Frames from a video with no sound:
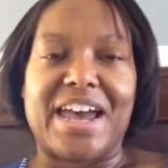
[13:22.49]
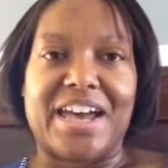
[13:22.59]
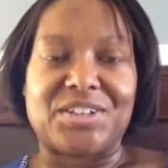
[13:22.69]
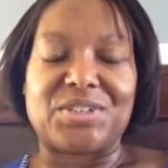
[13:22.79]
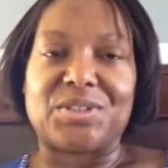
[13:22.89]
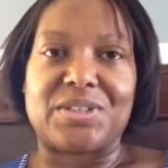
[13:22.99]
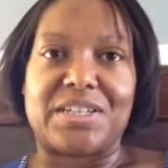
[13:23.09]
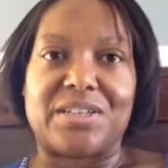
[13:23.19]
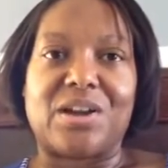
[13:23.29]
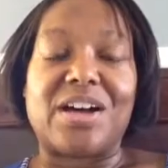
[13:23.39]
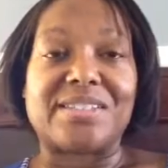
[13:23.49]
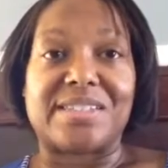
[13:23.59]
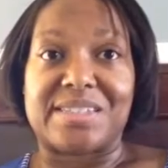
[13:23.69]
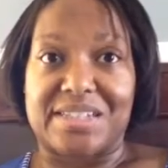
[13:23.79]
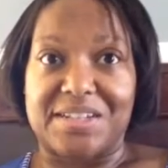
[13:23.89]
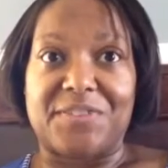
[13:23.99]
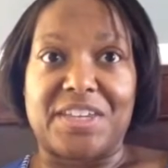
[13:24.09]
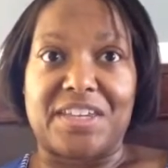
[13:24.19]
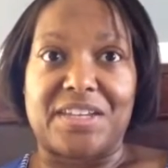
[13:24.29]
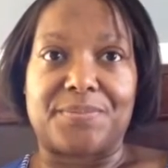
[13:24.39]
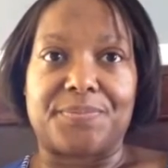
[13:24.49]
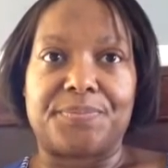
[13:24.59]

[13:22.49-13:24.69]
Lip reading: actually lost a significant